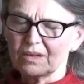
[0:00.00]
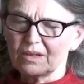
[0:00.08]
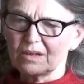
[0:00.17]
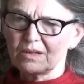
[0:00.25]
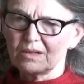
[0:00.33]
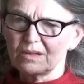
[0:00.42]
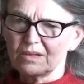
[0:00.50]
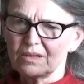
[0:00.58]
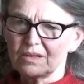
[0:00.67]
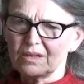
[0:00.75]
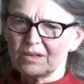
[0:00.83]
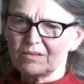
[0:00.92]
And uh,
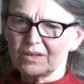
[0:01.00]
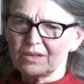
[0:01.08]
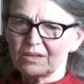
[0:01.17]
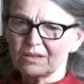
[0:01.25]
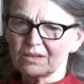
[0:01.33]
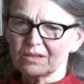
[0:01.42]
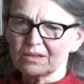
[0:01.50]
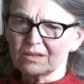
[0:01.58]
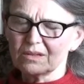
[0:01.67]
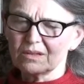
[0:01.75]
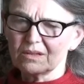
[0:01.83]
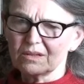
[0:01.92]
anyway,
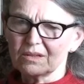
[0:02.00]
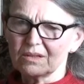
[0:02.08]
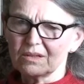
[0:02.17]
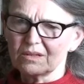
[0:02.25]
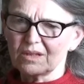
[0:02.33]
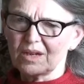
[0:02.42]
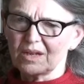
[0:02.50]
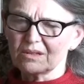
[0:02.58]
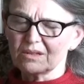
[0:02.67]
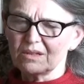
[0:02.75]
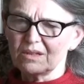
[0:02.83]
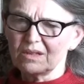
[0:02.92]
this, this
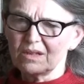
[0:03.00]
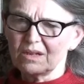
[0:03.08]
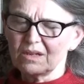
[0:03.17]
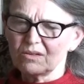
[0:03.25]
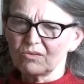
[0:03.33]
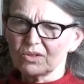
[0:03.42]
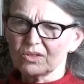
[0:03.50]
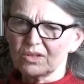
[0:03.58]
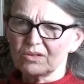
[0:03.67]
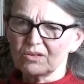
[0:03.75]
acid wasn't